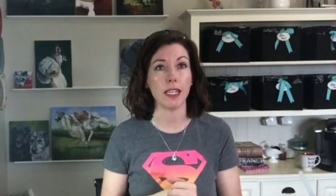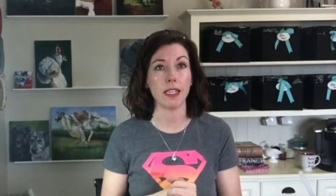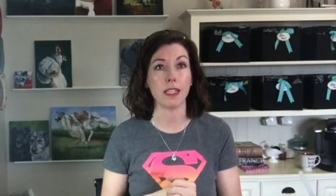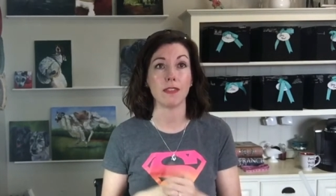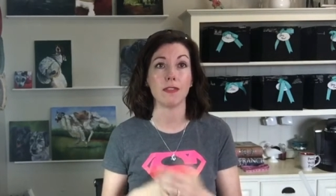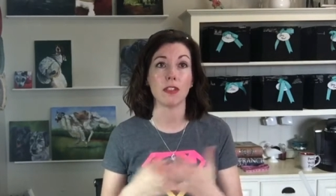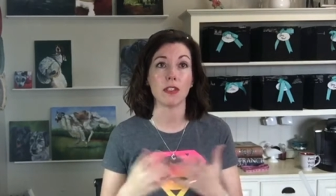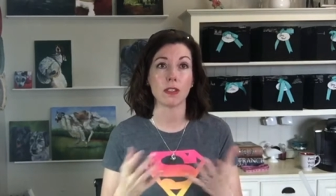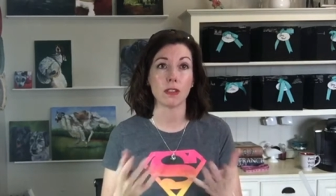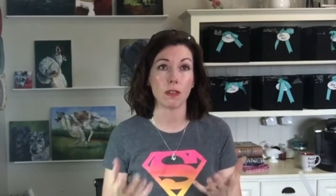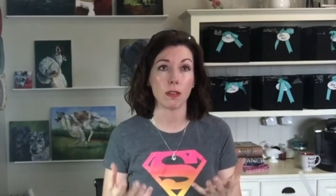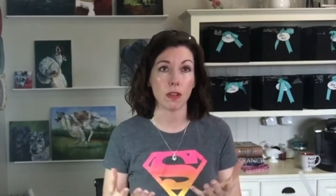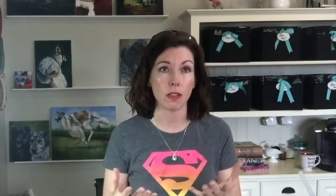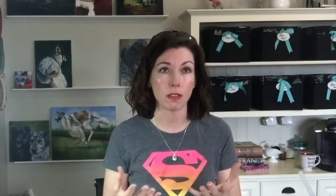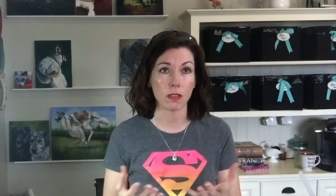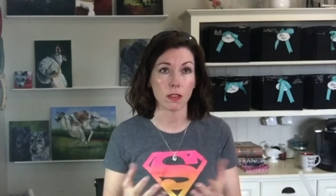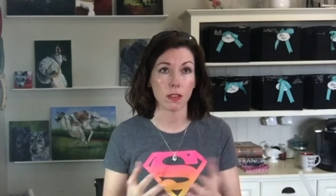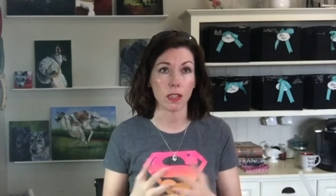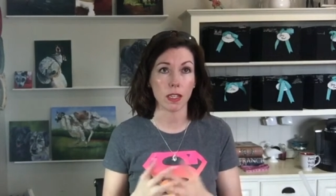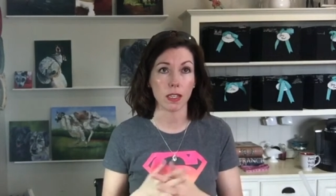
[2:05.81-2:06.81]
And I've
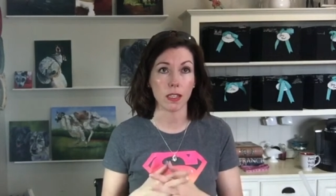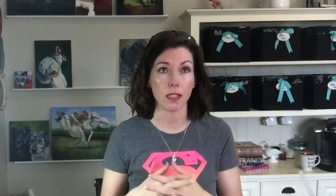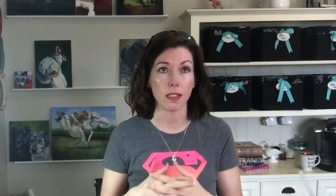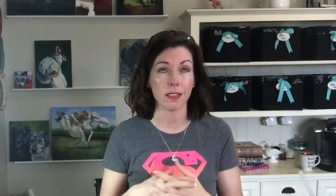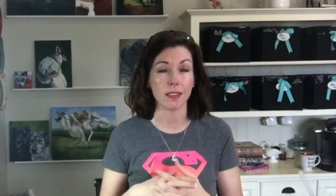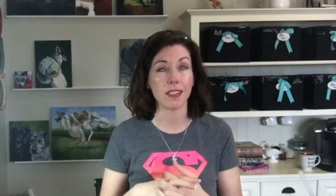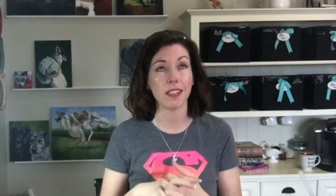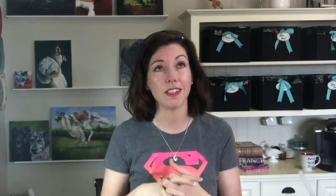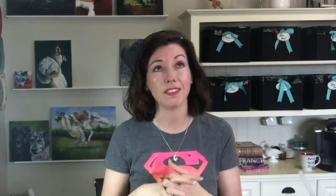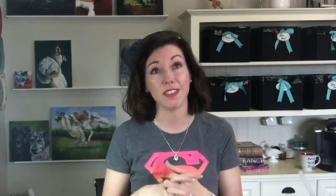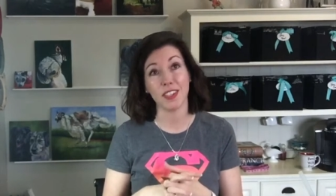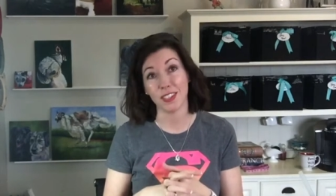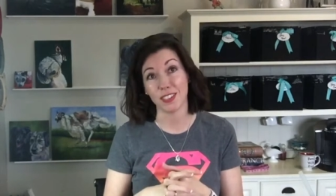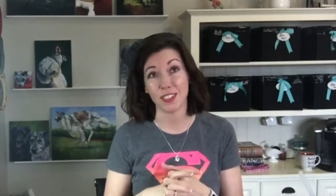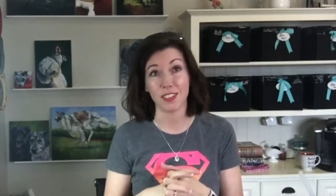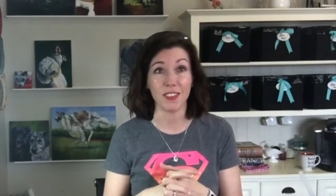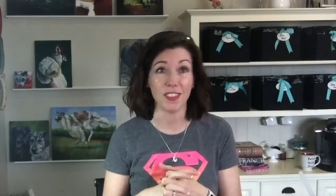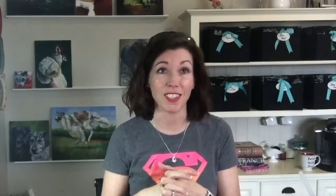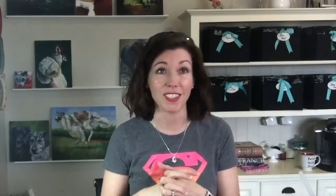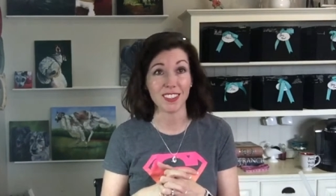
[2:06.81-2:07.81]
also got
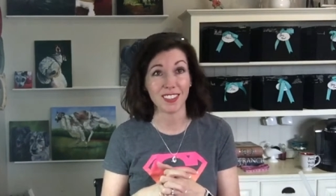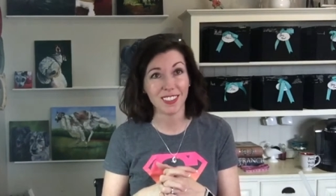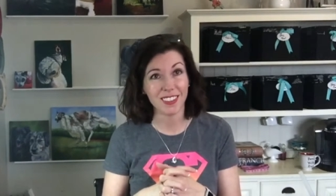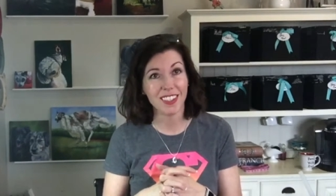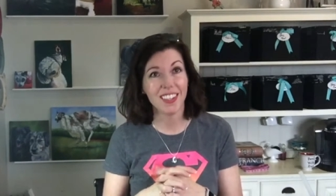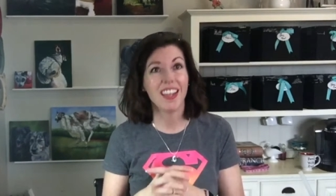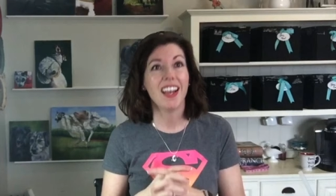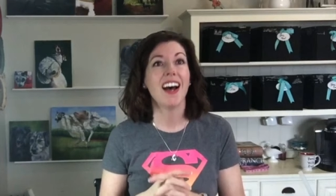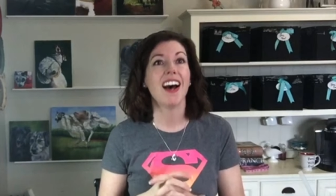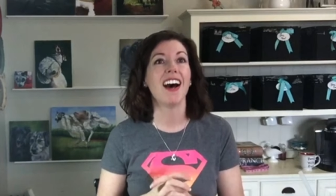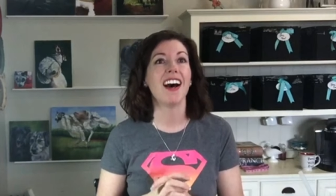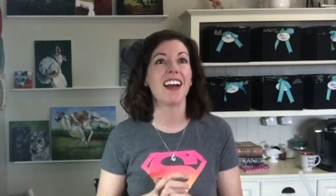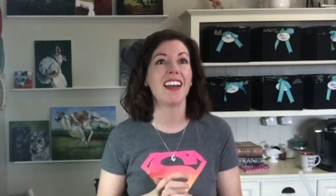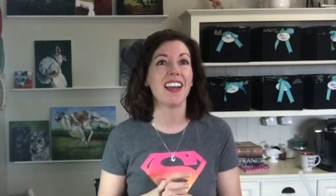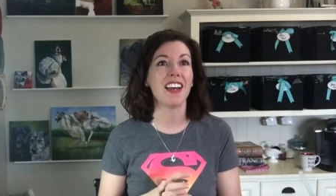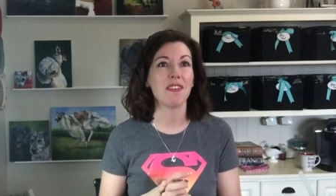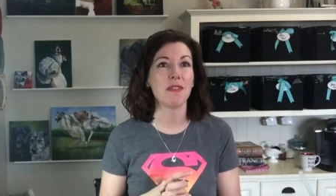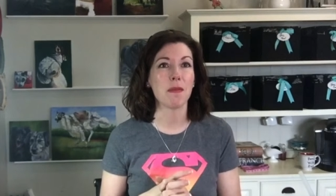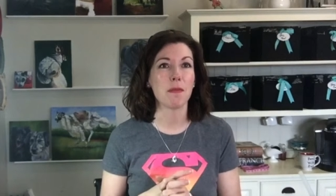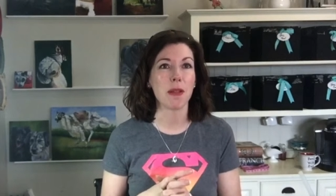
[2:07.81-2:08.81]
I
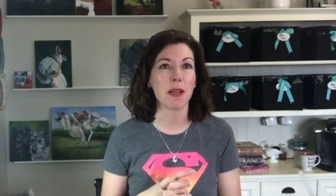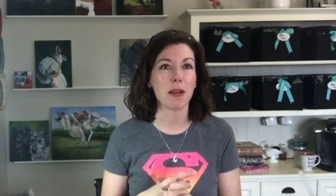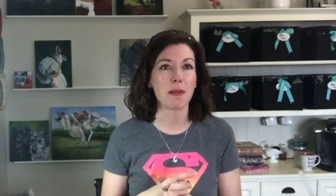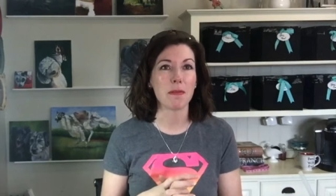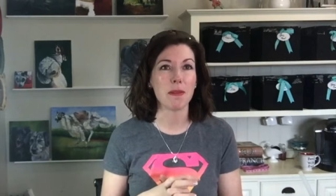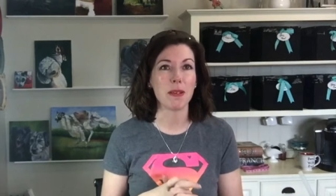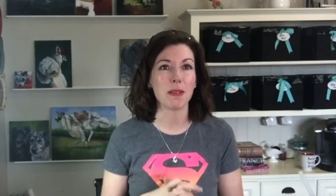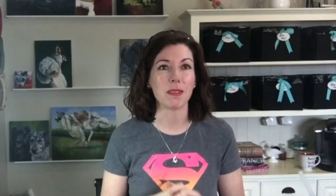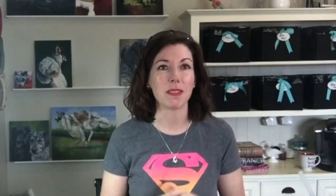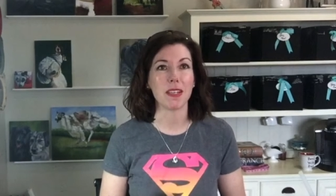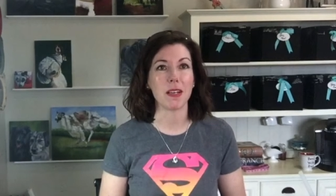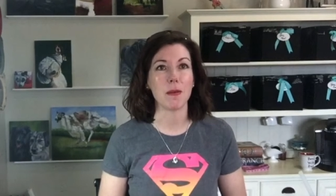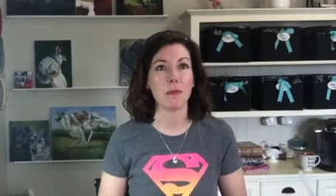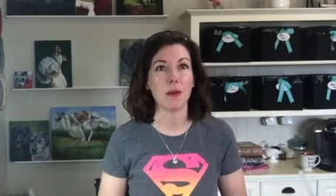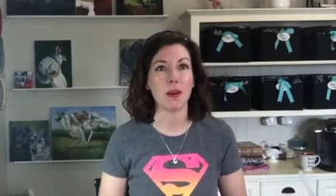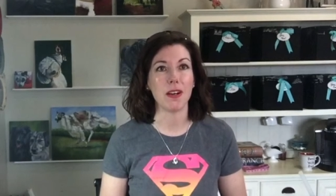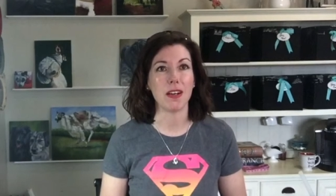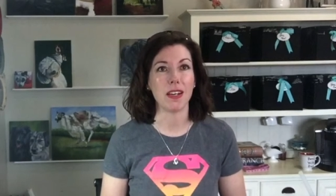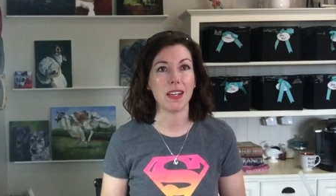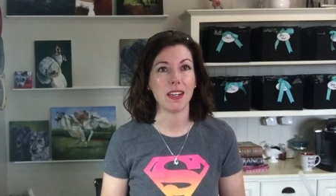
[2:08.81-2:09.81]
have a blog post
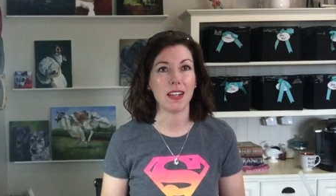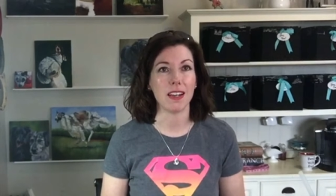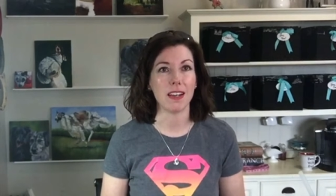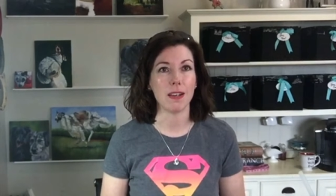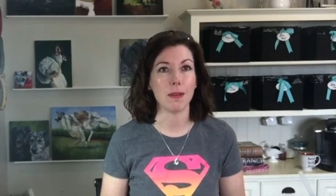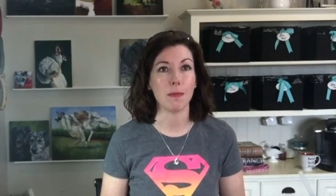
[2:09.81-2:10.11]
up on